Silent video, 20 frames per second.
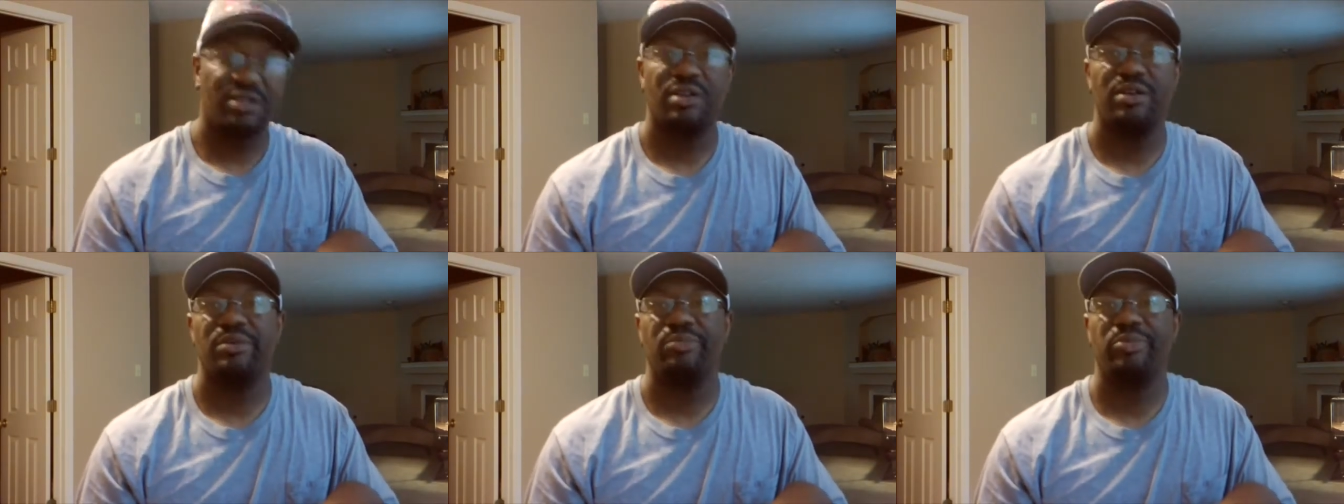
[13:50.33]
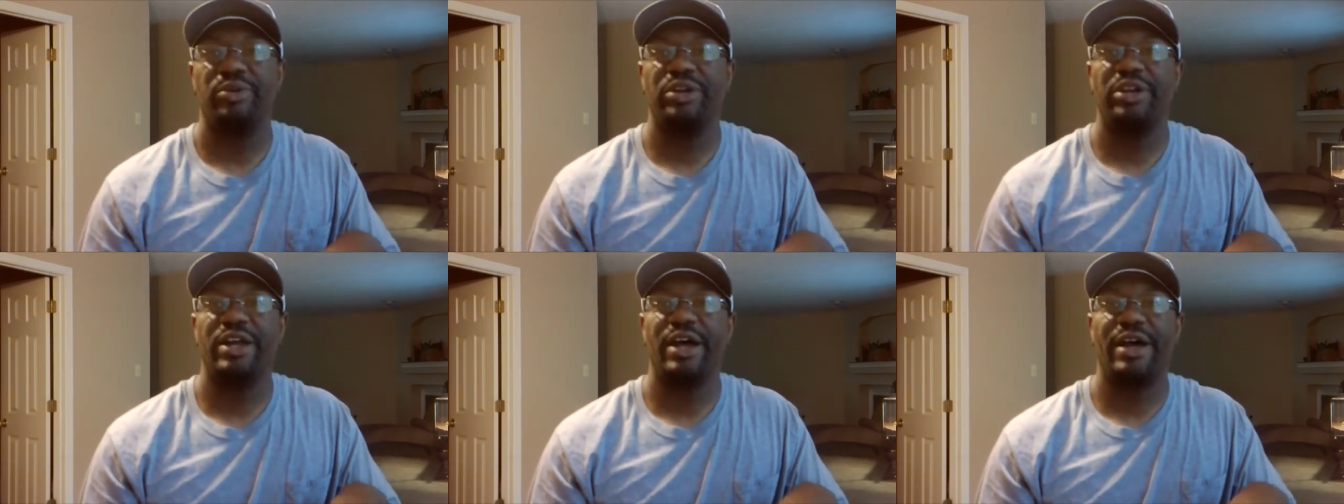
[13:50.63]

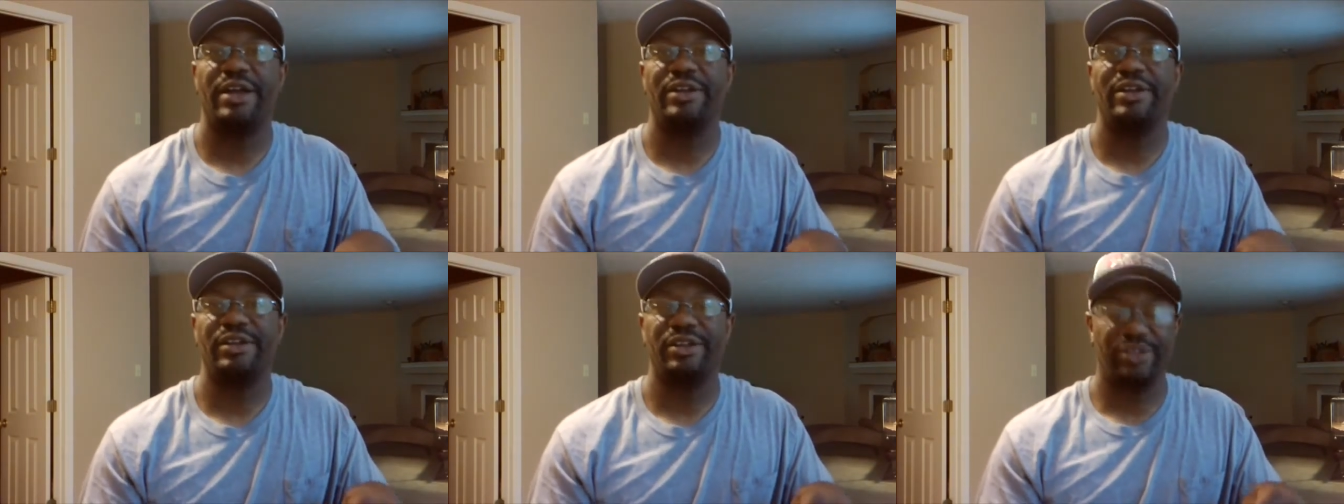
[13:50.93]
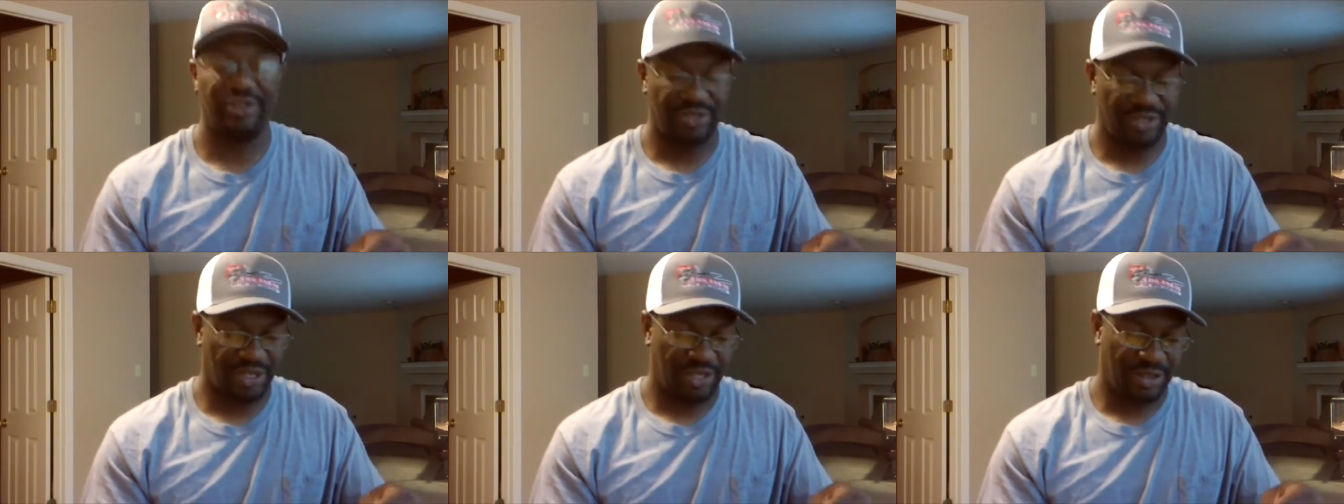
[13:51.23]
but not least
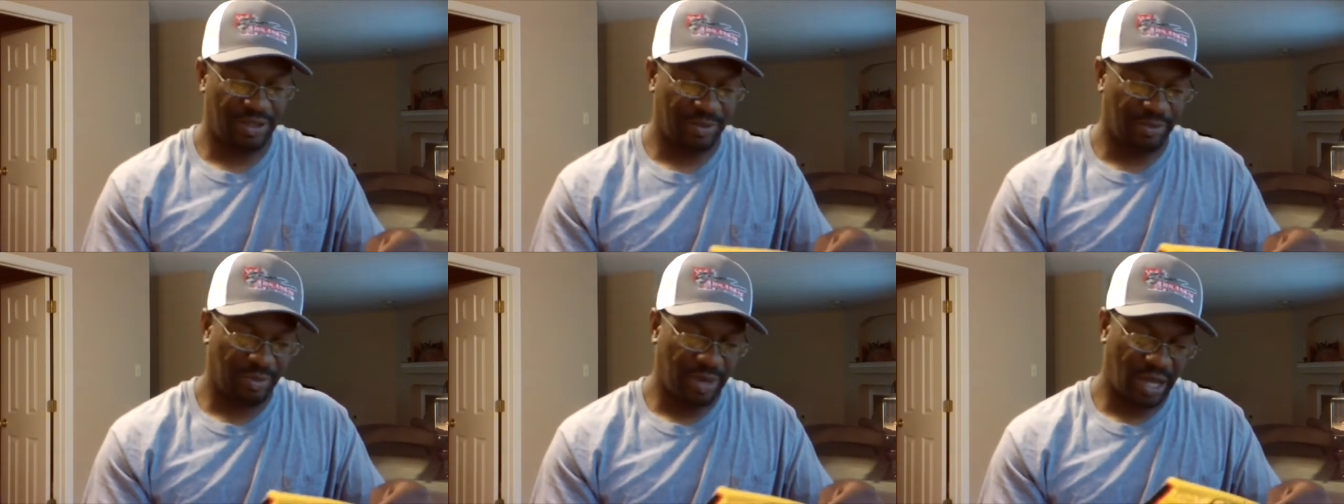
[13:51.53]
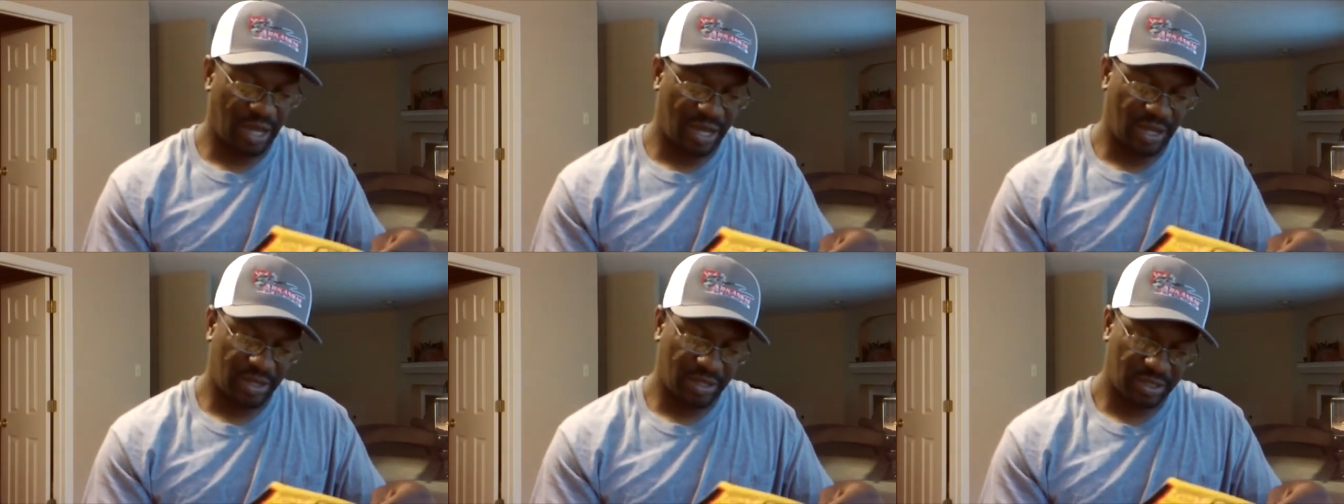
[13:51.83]
in the
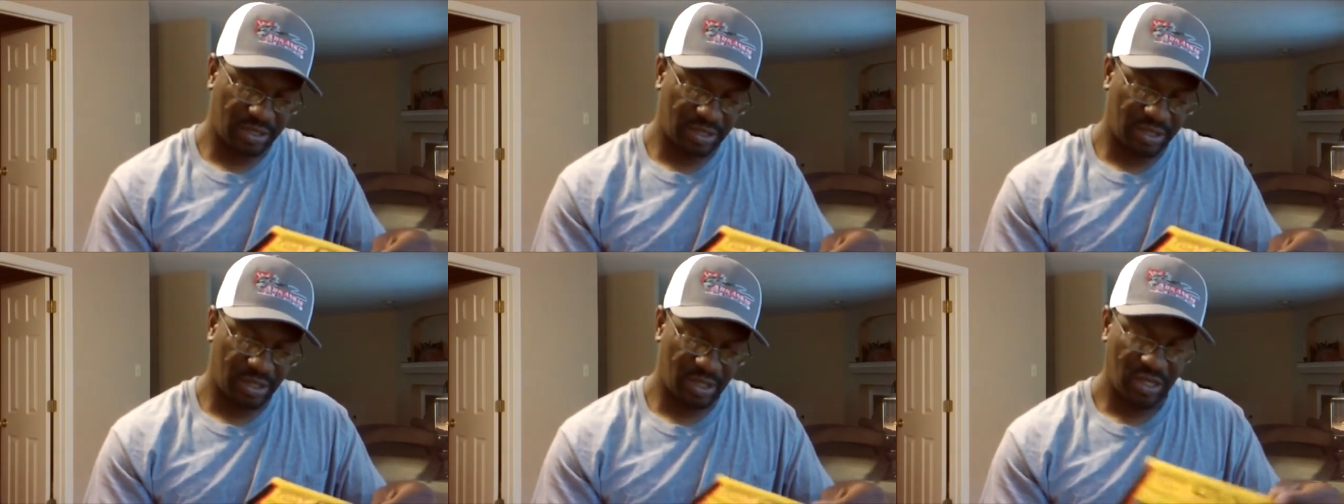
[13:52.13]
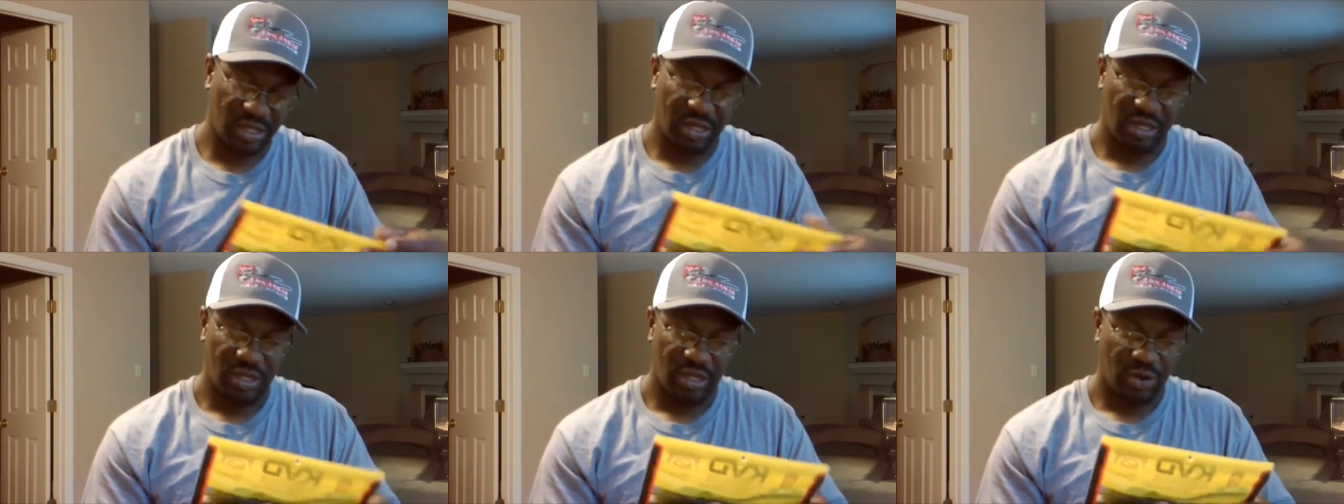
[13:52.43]
box,
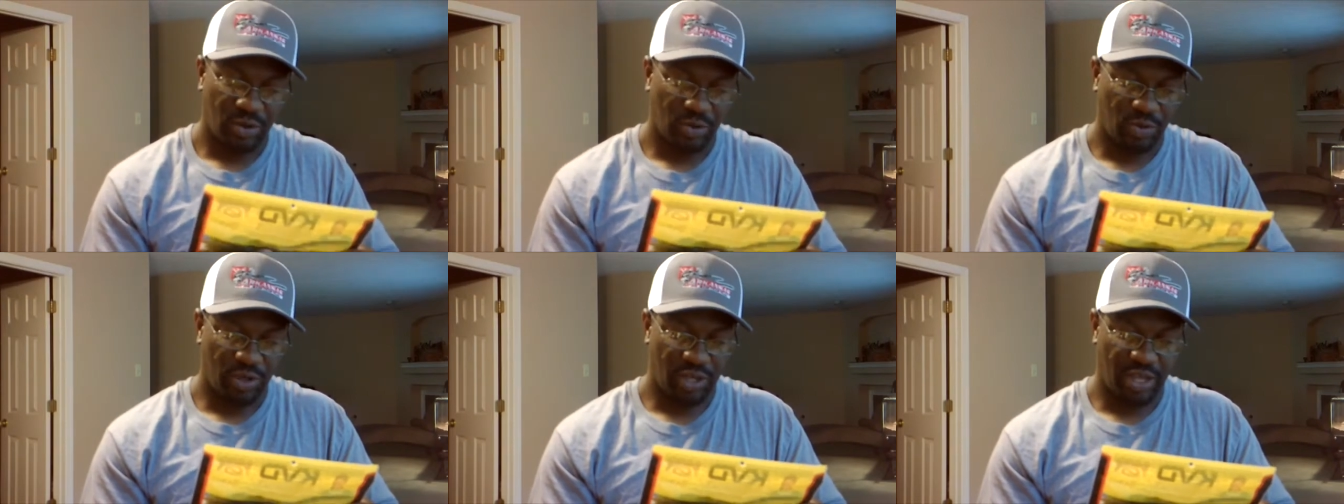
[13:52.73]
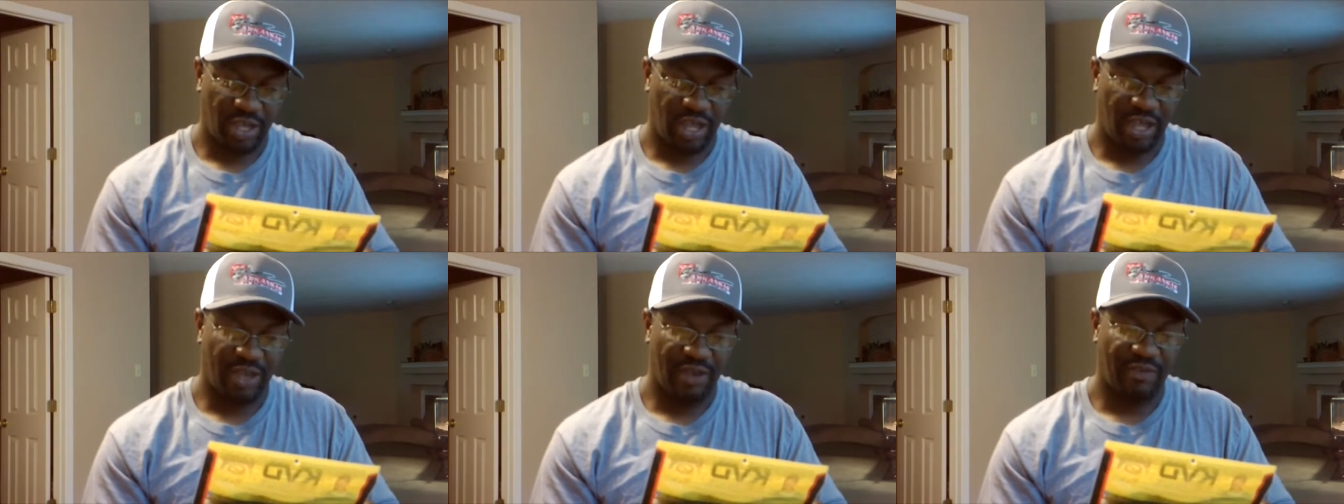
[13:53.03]
we
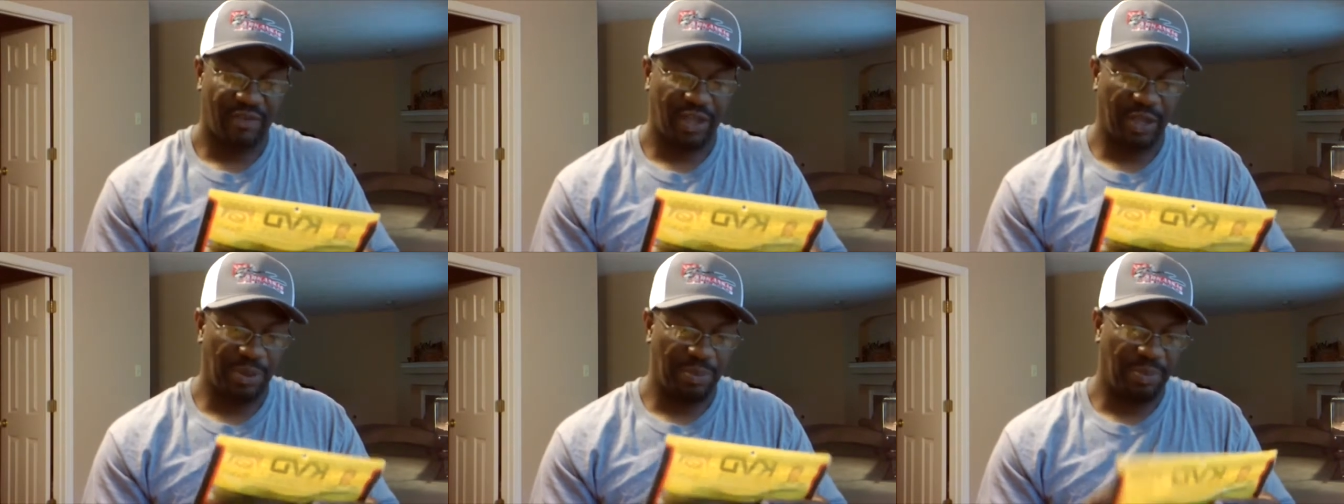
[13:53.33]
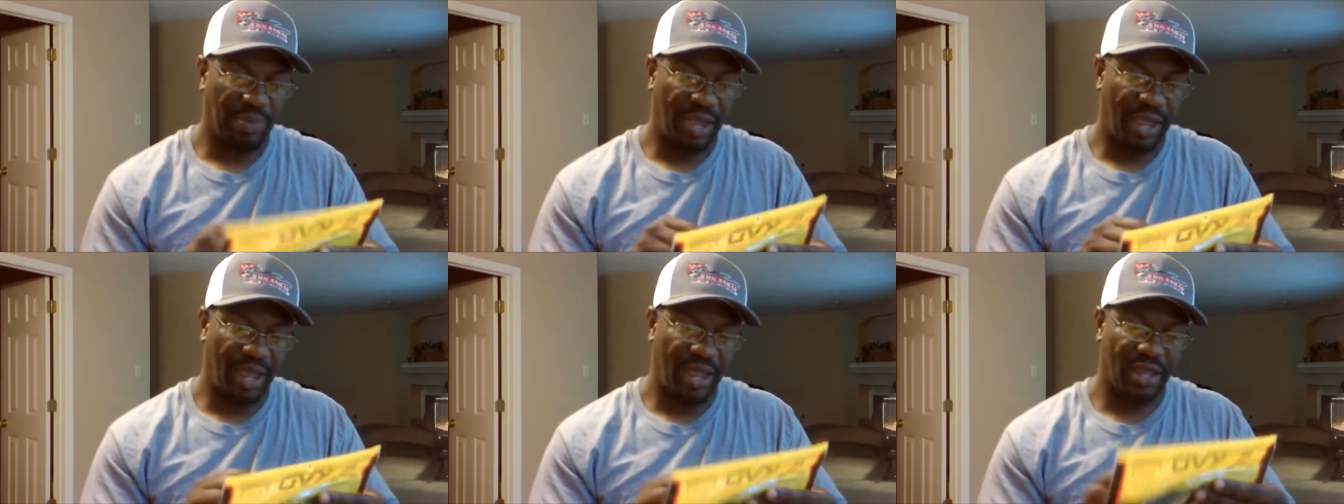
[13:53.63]
have a
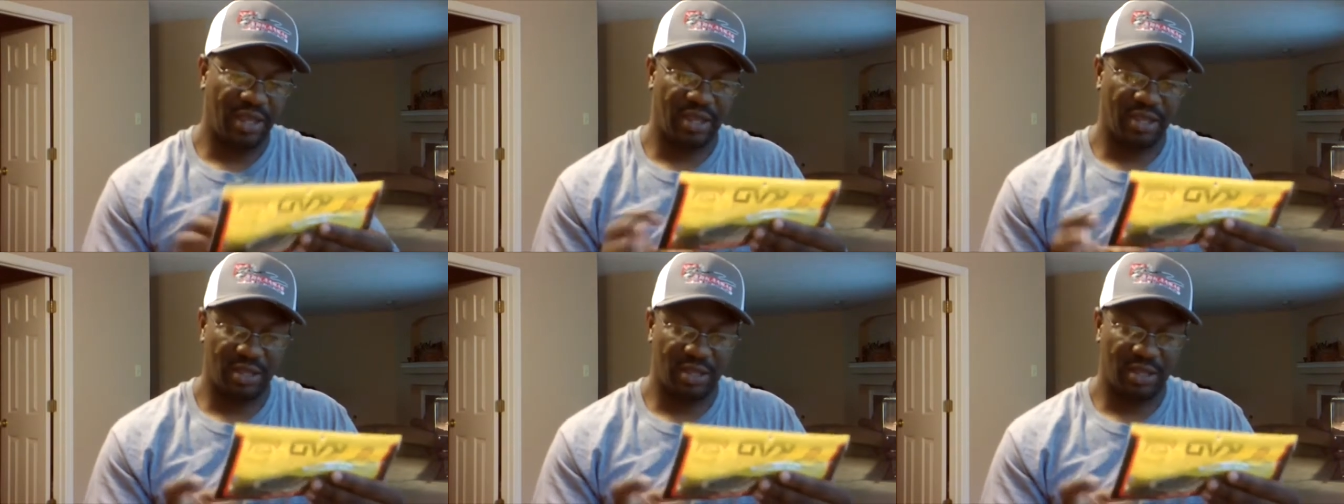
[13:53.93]
pack,